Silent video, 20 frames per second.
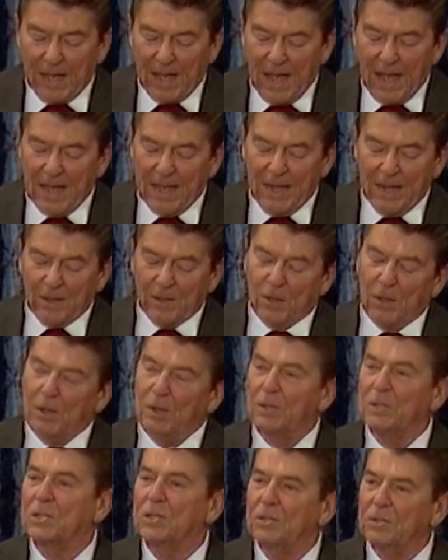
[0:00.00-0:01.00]
I hear
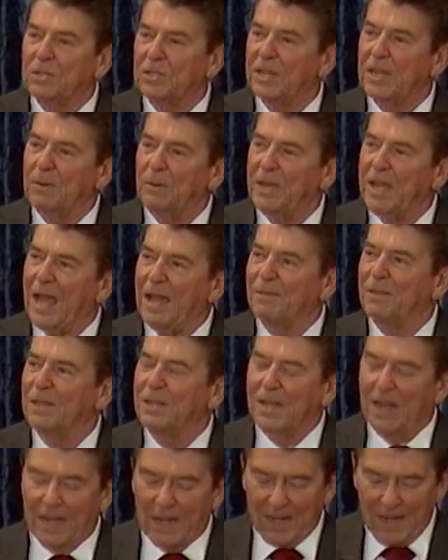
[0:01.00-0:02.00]
those who say we
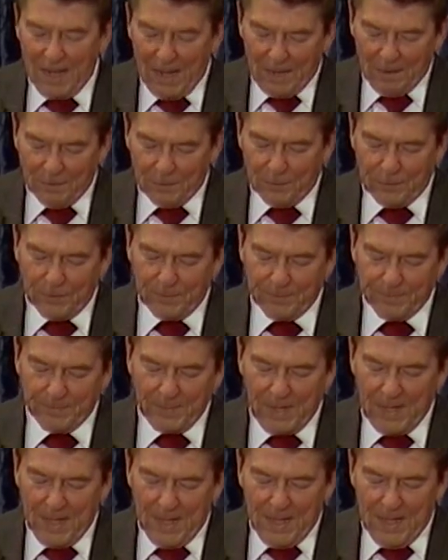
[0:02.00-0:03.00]
haven't done enough.
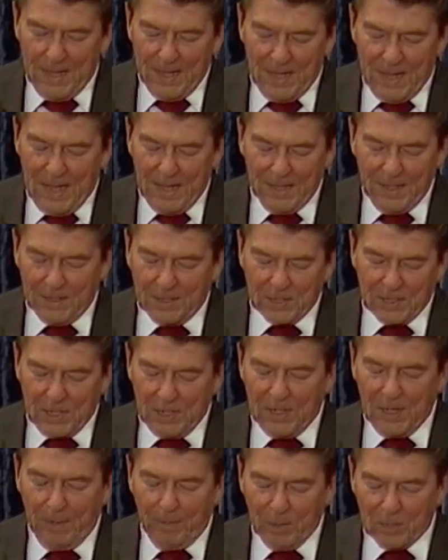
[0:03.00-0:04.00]
I think there's
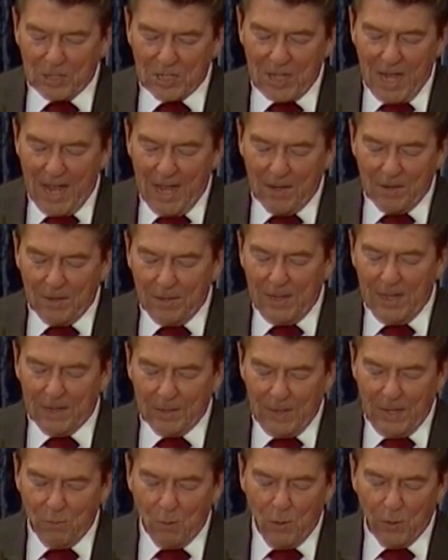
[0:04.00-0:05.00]
a double standard
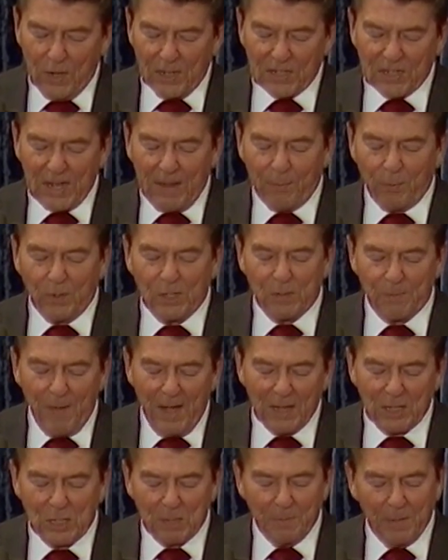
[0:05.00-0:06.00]
there. They won't accept
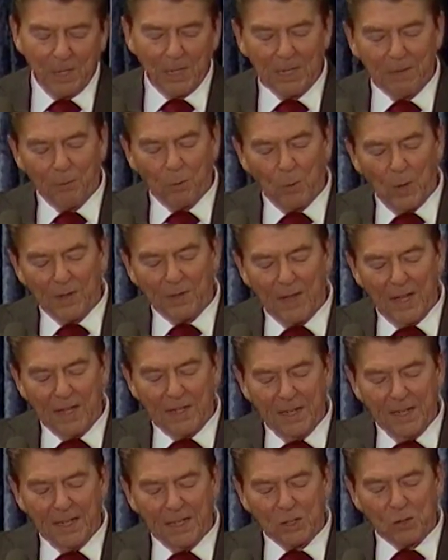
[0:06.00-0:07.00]
responsibility for what
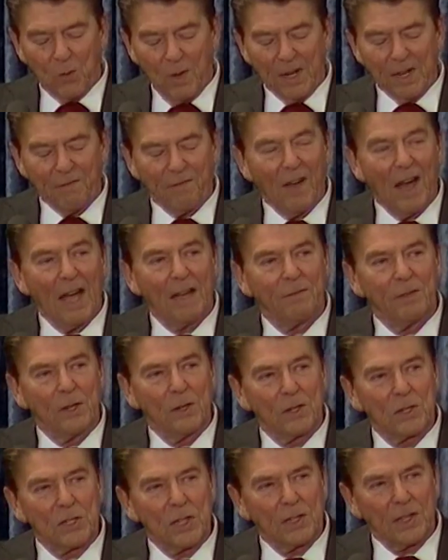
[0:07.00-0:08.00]
they did in twenty-five
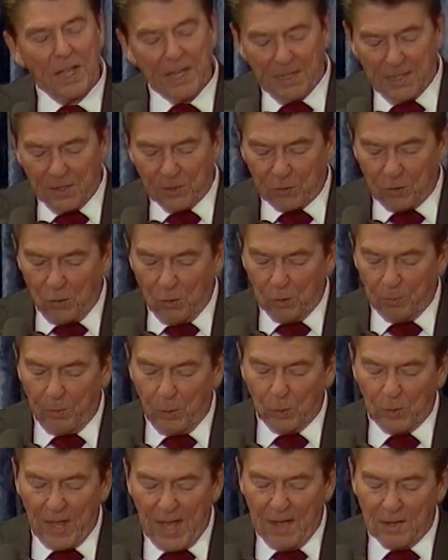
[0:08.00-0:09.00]
years that they controlled
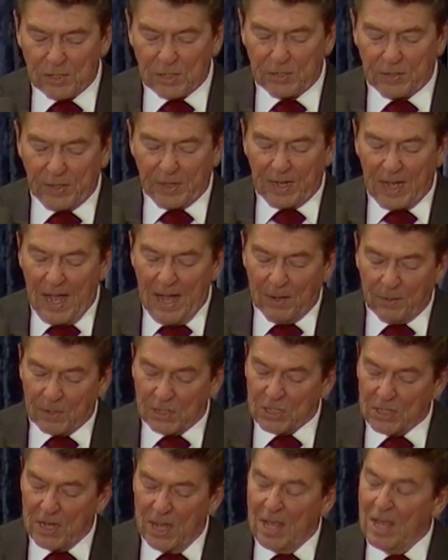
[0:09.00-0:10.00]
both houses of the
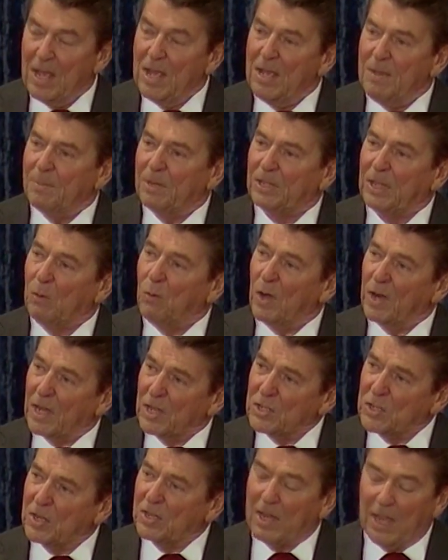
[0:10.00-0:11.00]
Congress, but they want
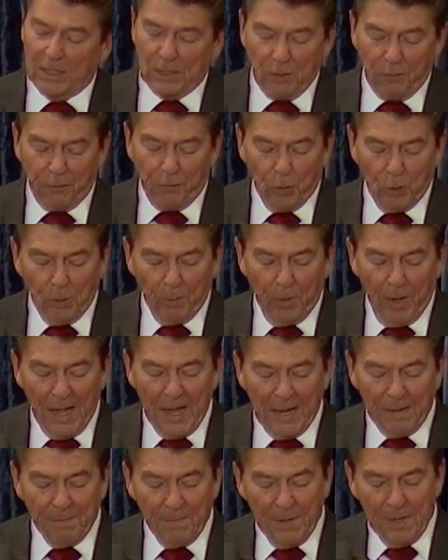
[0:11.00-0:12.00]
us to take the full
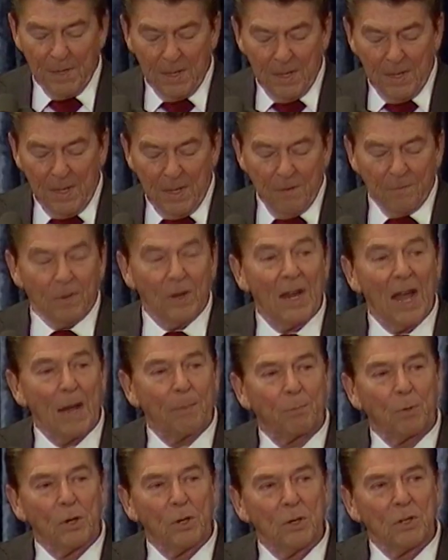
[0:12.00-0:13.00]
blame for
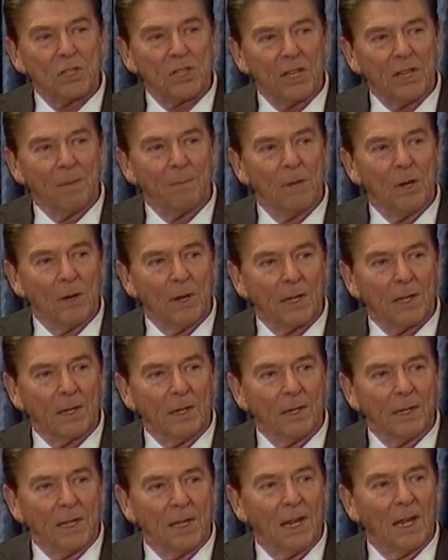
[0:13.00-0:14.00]
not producing a
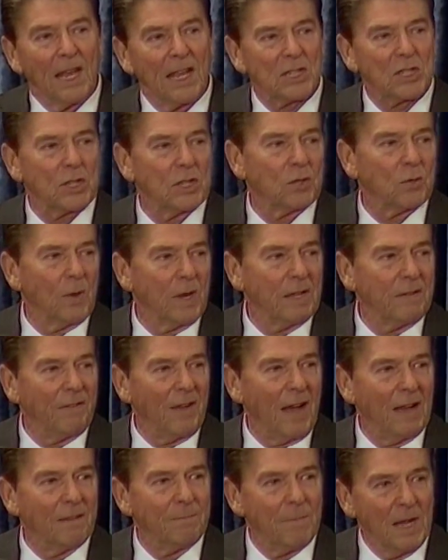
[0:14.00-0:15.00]
miracle in less than
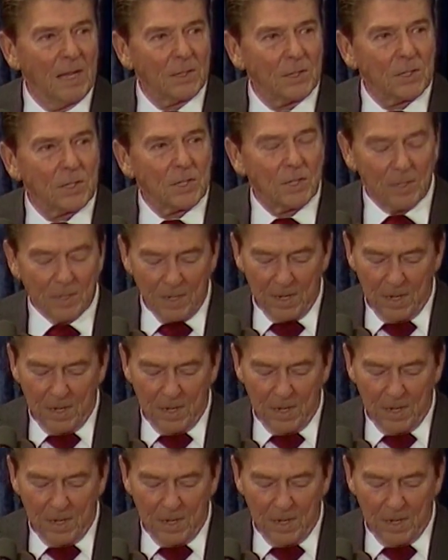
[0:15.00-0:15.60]
twenty-five months.